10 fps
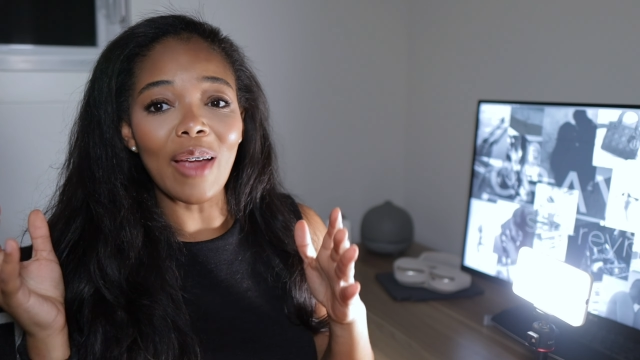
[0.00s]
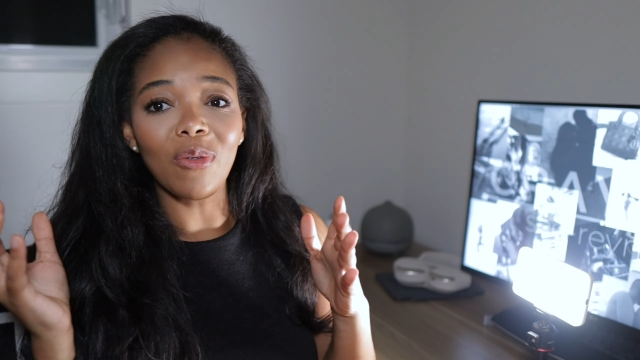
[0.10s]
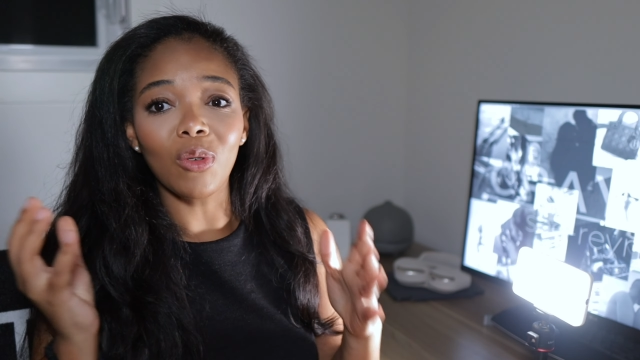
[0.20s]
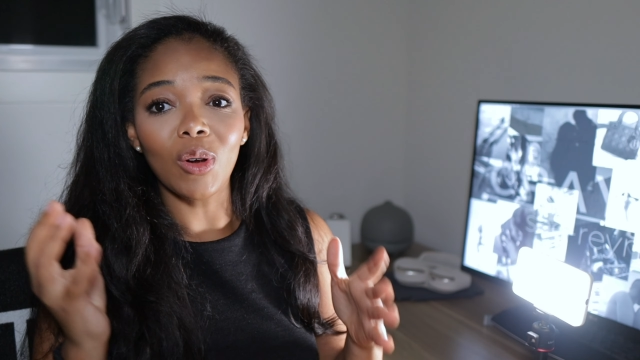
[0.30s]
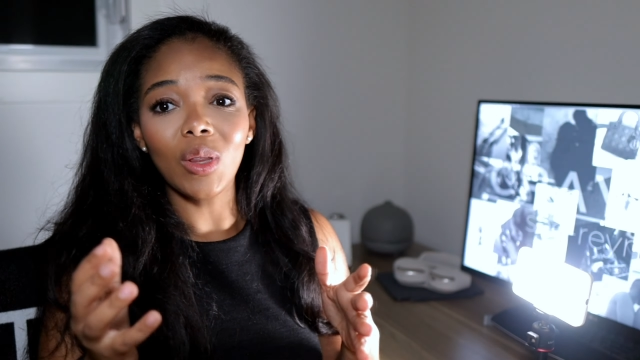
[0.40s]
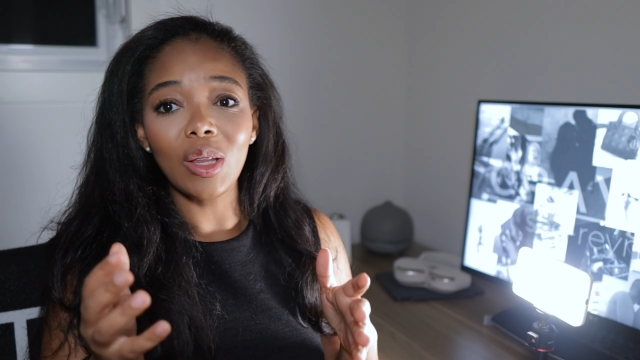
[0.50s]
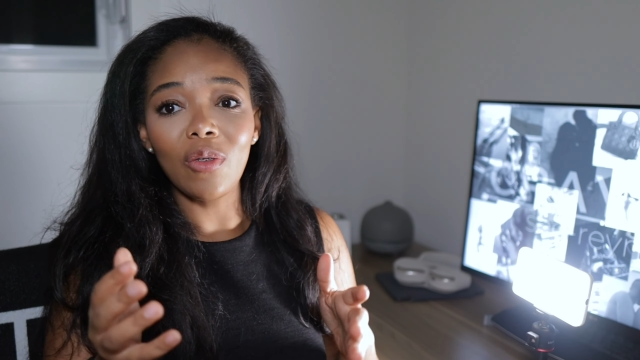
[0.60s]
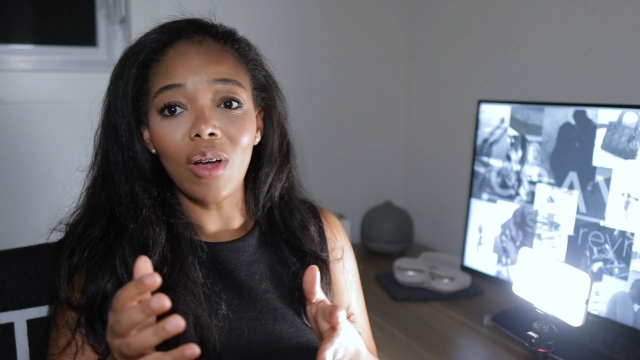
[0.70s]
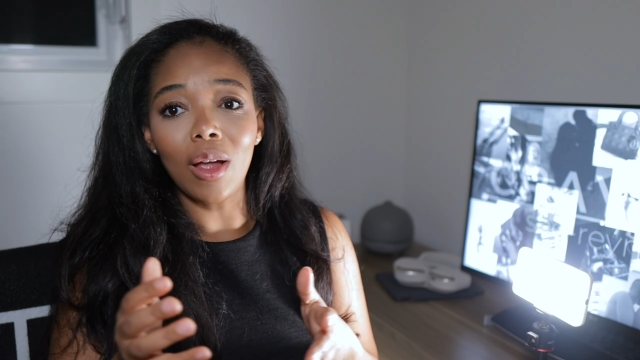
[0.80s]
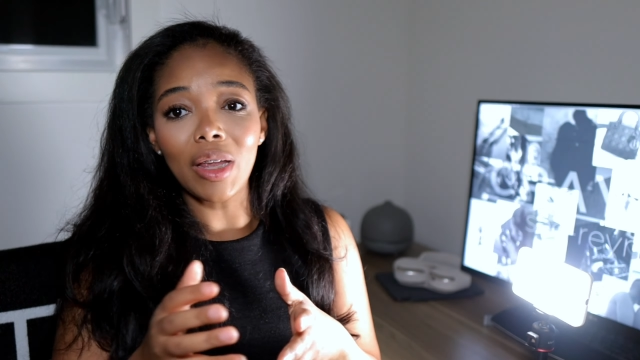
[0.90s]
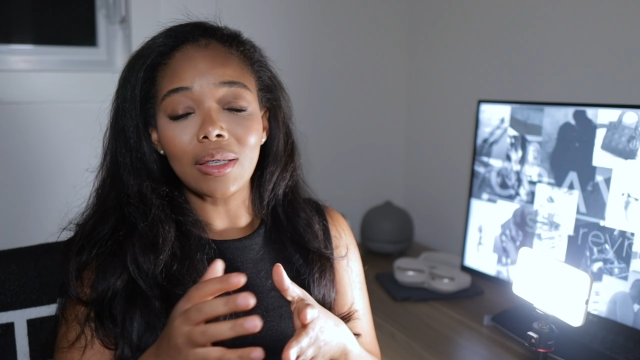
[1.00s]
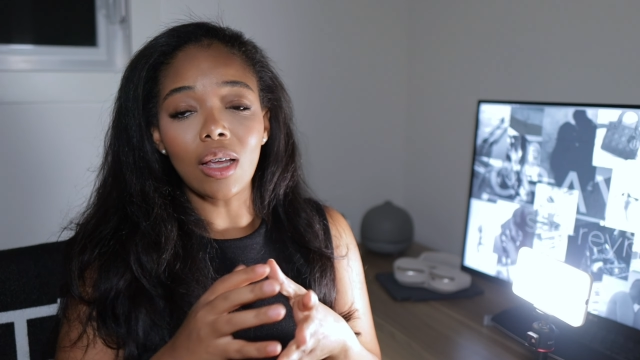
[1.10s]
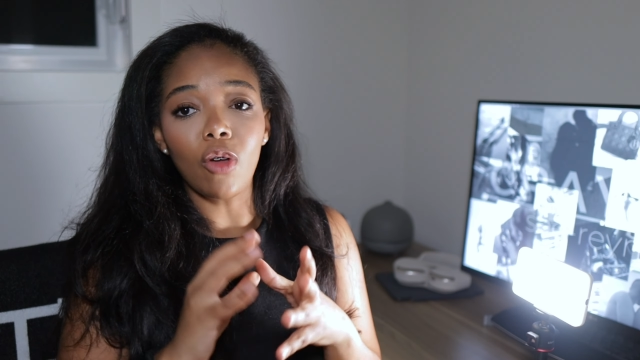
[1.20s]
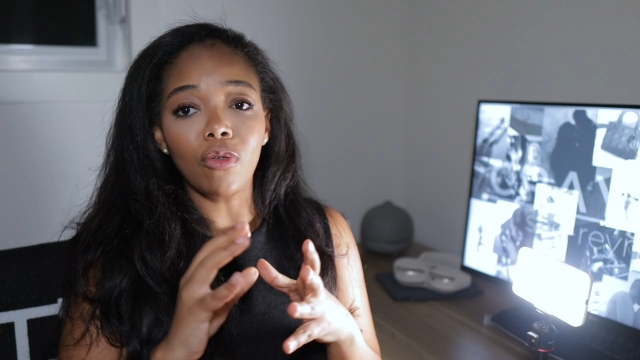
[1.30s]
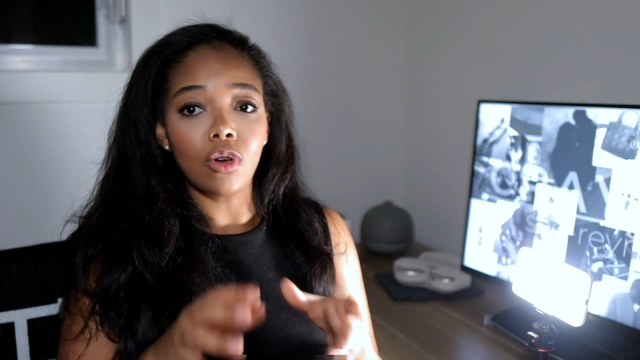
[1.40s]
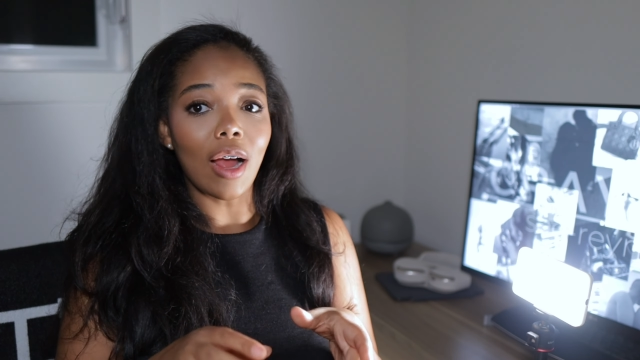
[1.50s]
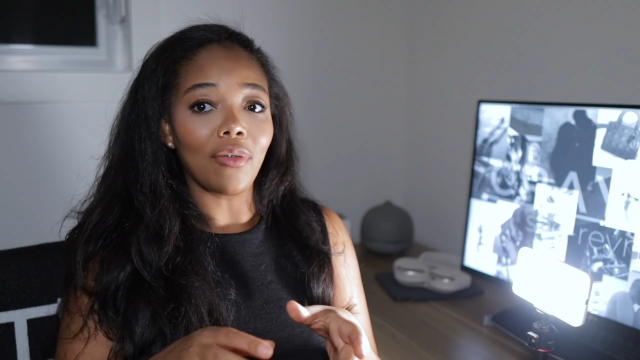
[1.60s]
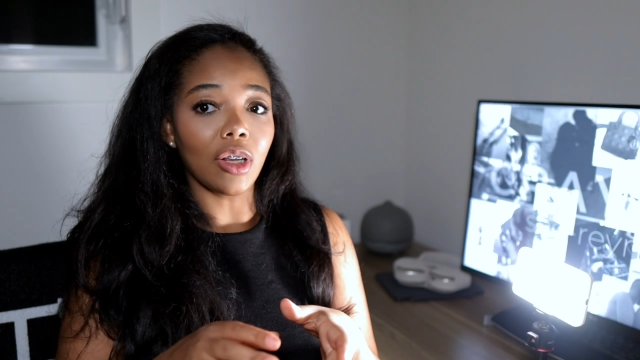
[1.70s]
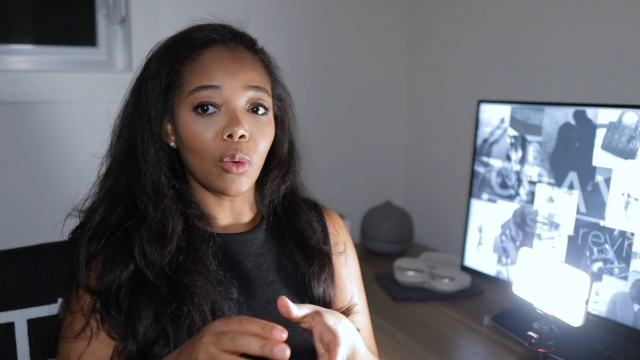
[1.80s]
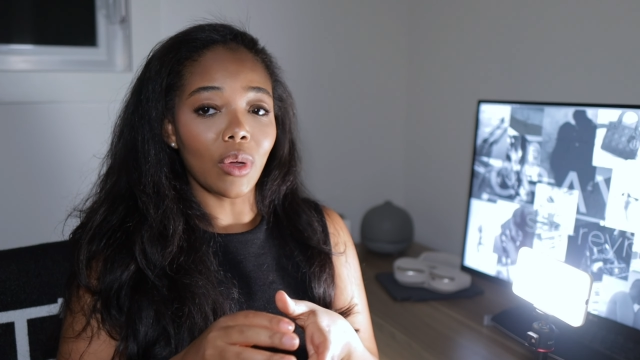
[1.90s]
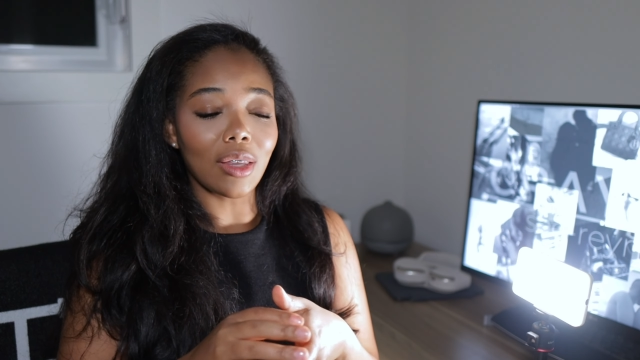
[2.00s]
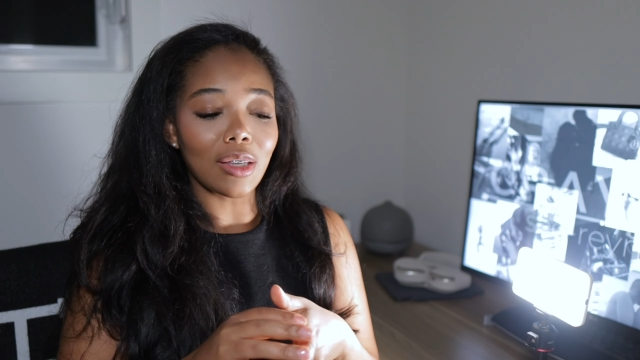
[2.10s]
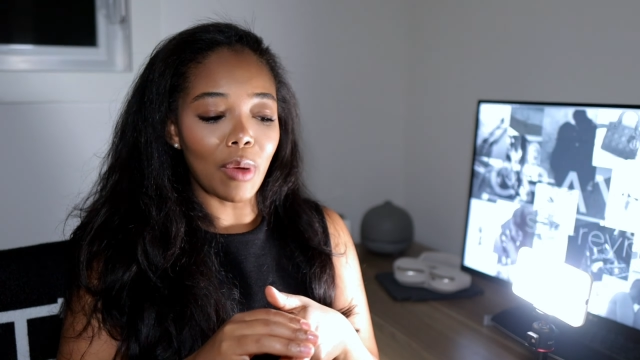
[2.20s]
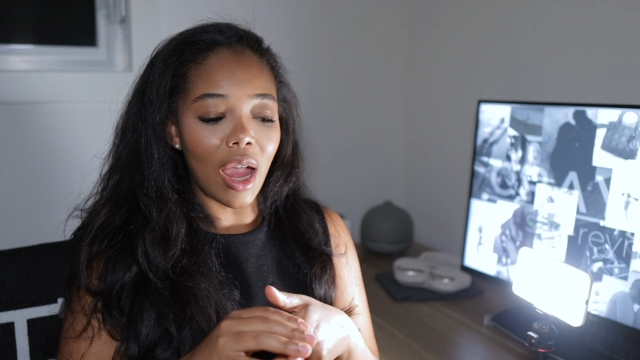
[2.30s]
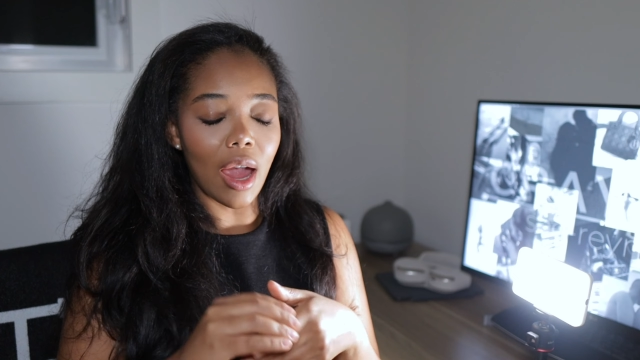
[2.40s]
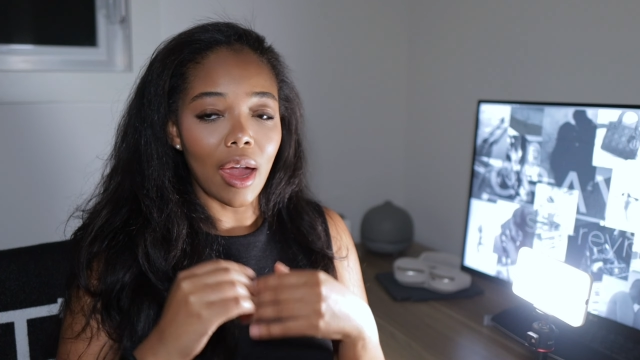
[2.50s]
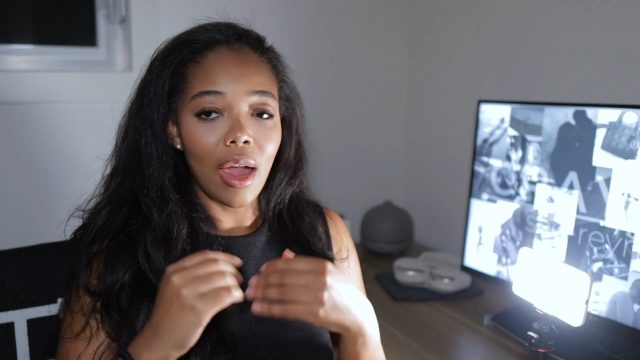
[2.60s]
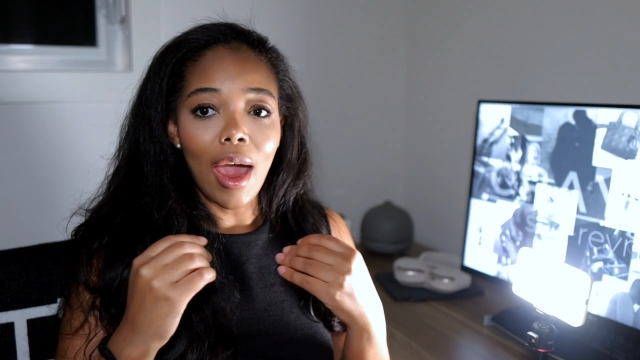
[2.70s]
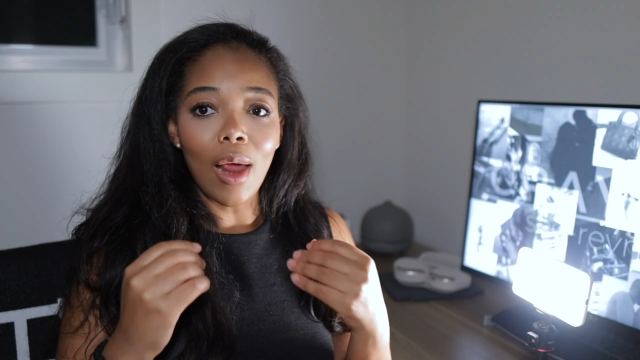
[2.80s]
I frequently find myself traveling with this bag